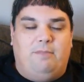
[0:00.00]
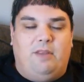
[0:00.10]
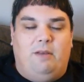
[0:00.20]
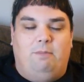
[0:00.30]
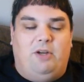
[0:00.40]

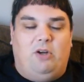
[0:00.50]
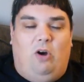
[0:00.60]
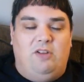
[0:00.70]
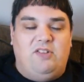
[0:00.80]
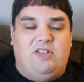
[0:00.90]
but
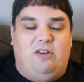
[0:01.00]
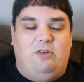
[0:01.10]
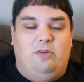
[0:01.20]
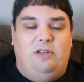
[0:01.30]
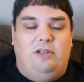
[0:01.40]

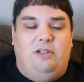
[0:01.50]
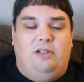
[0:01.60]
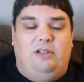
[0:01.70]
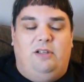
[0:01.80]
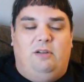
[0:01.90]
also
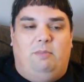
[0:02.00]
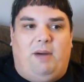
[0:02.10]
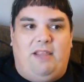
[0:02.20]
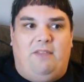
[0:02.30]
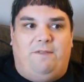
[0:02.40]

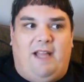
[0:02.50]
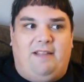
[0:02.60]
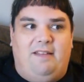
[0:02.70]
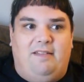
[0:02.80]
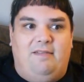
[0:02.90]
by the
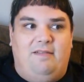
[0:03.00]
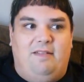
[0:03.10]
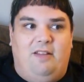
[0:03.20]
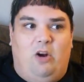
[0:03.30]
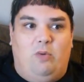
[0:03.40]
fact that,
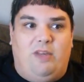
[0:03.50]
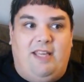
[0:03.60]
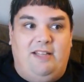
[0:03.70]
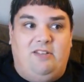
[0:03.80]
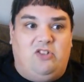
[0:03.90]
you know,
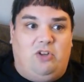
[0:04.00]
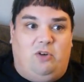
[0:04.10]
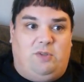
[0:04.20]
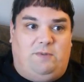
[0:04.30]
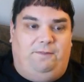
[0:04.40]
Kid
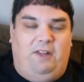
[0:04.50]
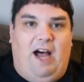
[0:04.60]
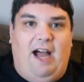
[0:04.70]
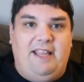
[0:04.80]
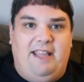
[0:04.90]
starts
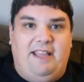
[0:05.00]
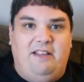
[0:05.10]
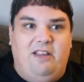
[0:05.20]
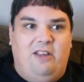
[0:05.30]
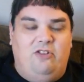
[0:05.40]

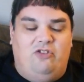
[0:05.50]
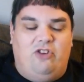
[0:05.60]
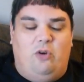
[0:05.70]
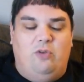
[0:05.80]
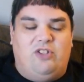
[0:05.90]
flying,
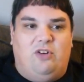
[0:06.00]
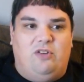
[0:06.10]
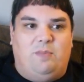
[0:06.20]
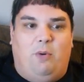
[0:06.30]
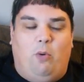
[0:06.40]
Jo
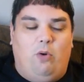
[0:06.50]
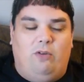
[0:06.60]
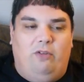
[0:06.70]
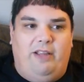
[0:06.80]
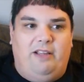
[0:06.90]
starts
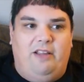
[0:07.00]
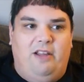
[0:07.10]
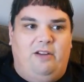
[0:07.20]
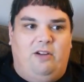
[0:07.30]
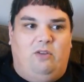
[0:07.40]
portaling,
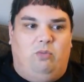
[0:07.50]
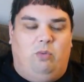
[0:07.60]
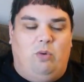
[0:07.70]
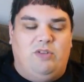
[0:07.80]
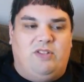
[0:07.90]

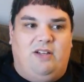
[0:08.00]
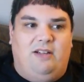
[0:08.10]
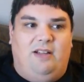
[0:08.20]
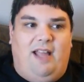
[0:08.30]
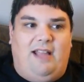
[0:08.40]

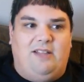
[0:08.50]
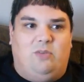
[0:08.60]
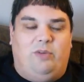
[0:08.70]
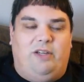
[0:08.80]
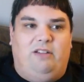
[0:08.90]
Rosa has a
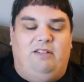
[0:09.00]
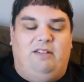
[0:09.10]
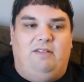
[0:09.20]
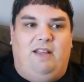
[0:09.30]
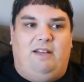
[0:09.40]

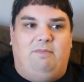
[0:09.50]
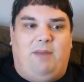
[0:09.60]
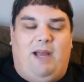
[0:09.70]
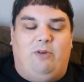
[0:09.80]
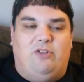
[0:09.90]
ring and
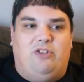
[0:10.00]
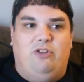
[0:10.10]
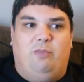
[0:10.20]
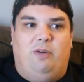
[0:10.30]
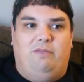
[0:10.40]
powers
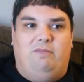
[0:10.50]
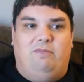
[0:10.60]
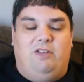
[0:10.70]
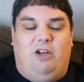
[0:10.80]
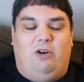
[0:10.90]
too, but,
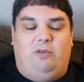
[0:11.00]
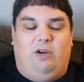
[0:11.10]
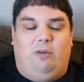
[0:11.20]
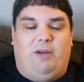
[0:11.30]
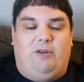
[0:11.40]
you know,
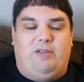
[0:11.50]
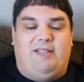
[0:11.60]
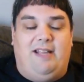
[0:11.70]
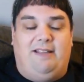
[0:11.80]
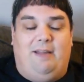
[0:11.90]
her parents
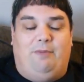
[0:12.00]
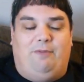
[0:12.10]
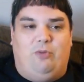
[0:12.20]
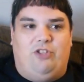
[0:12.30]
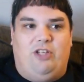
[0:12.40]
take that
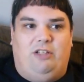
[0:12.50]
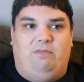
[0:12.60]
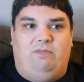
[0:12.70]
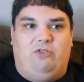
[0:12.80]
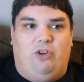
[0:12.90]
before she
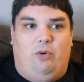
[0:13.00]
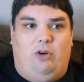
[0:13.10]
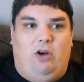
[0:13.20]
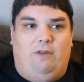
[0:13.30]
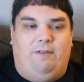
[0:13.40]
can show
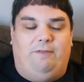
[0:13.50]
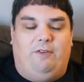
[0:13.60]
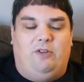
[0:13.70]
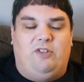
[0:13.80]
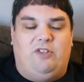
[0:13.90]
it off at
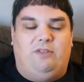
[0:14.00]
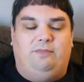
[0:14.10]
first.